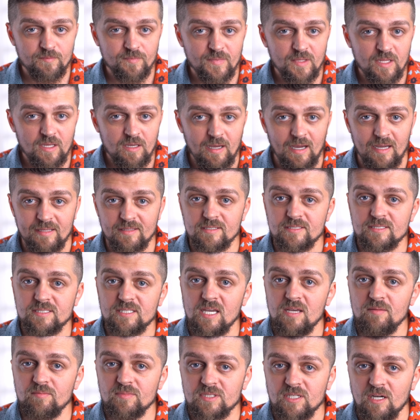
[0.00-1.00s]
At the
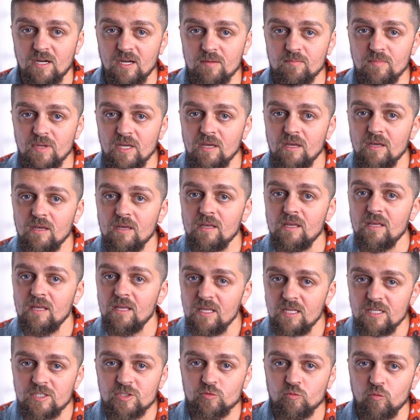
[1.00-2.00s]
same time,
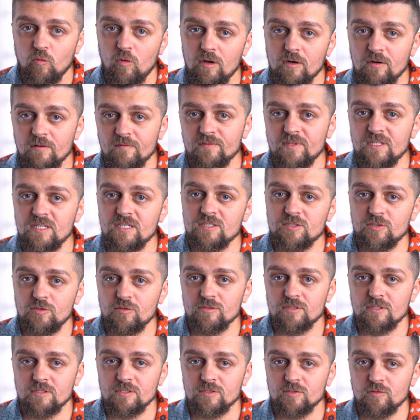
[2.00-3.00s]
each one of these
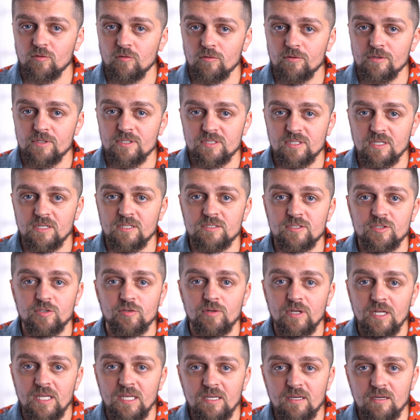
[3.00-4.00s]
user stories is
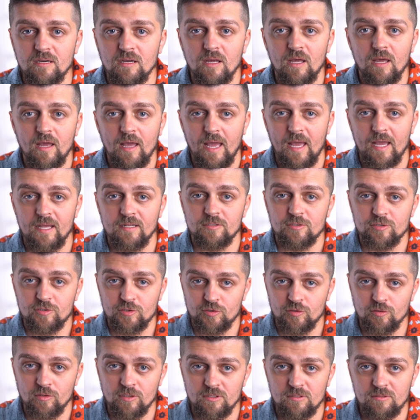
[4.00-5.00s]
unique and
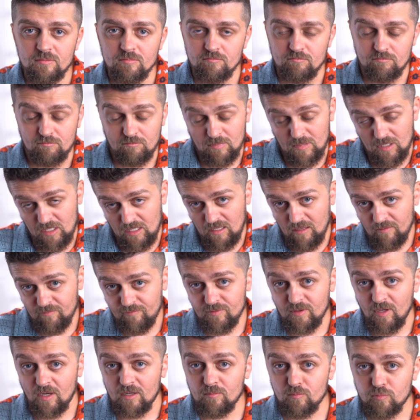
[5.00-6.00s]
should, if
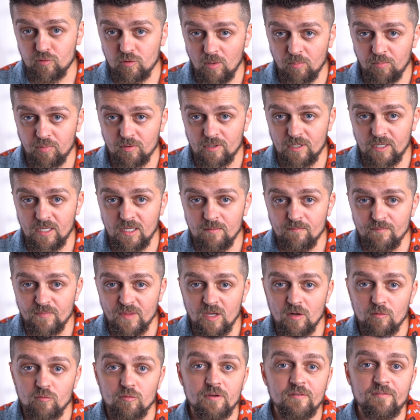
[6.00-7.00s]
done properly,
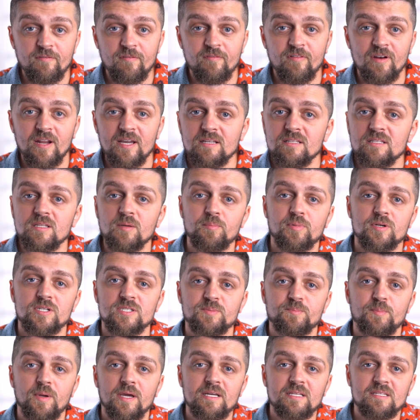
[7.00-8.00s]
reflect the
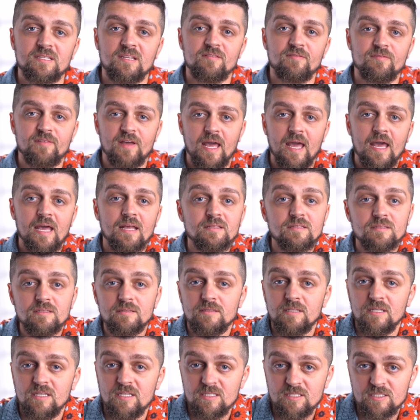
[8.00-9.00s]
perspective and
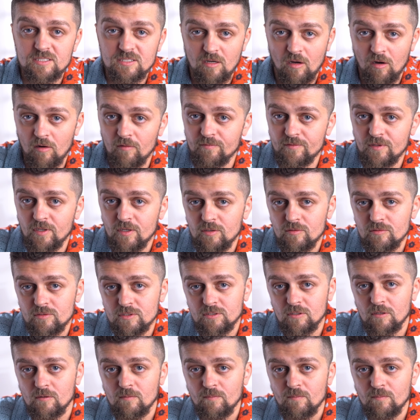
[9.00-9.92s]
needs of the user.